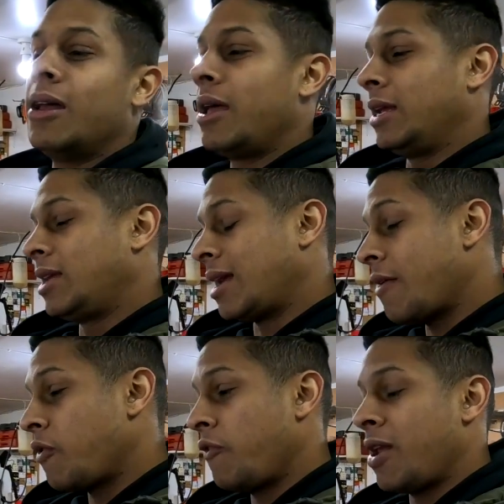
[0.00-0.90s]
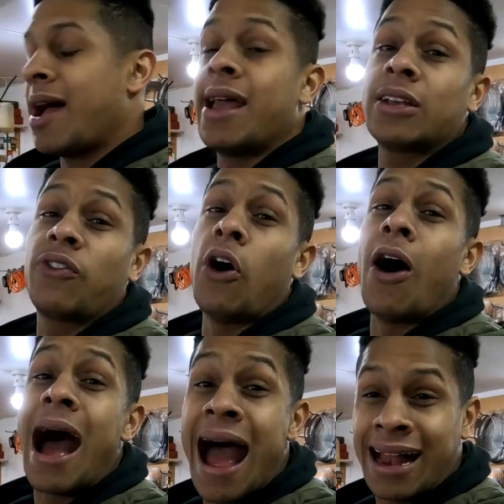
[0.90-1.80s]
He did everything that I asked
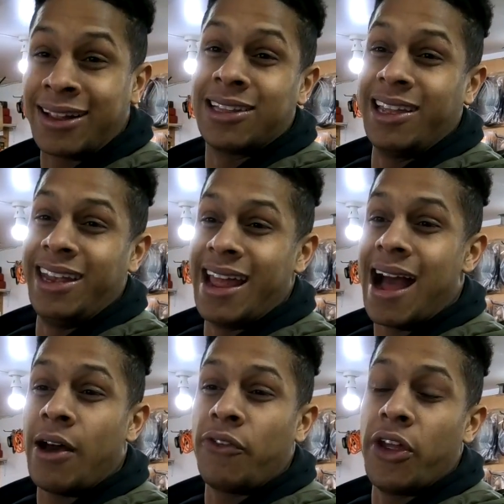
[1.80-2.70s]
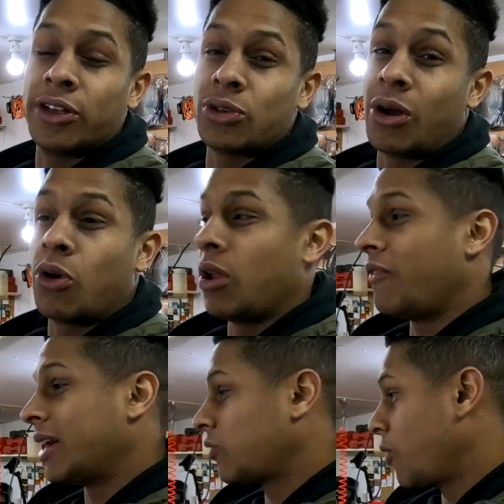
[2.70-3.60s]
for and cleaned it after, so I couldn't have
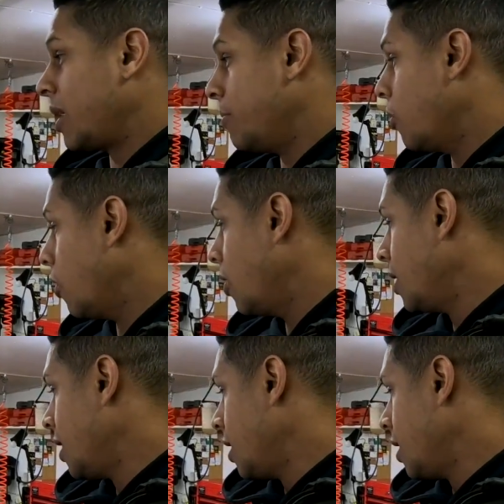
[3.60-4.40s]
asked for any more.